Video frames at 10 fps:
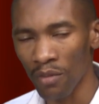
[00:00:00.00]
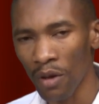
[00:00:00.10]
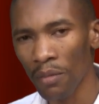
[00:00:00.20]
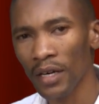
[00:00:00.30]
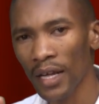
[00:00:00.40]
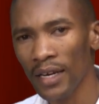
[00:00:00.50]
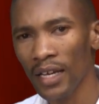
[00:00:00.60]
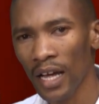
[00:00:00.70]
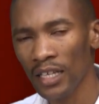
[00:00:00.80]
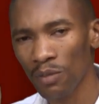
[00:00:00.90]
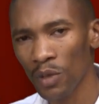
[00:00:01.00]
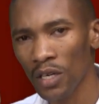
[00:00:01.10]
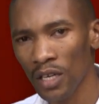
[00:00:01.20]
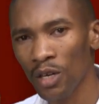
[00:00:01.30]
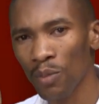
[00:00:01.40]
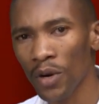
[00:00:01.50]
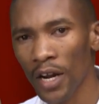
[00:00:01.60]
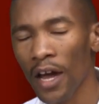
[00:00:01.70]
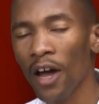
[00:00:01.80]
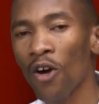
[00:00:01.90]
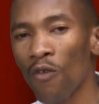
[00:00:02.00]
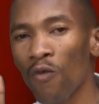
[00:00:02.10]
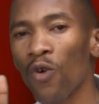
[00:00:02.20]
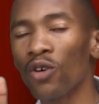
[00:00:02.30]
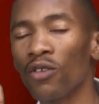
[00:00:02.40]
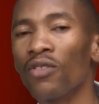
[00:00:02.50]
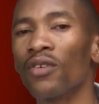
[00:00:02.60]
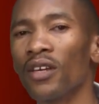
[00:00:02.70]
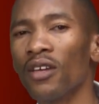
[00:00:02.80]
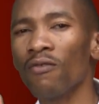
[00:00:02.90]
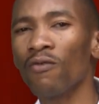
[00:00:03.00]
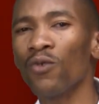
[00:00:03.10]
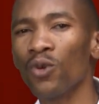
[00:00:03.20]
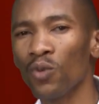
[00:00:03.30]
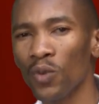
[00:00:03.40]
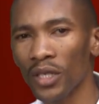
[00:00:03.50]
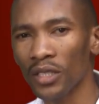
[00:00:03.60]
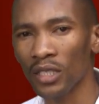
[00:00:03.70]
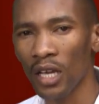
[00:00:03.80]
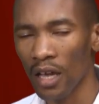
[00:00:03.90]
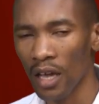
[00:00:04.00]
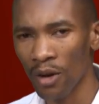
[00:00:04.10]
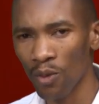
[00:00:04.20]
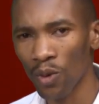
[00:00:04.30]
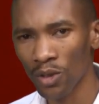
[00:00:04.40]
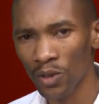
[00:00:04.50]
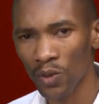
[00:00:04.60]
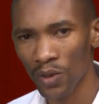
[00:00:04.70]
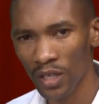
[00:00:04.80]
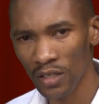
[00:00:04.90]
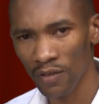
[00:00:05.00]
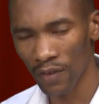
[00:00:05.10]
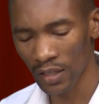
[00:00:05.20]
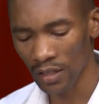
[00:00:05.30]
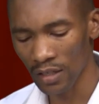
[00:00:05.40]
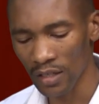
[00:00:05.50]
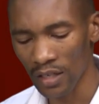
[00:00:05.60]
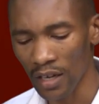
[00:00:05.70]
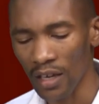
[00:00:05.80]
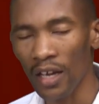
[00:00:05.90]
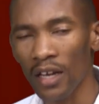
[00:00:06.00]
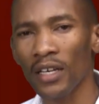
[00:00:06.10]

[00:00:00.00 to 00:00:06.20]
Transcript: Remember, Daniel has been in prayer for 3 full weeks. And what do these verses say?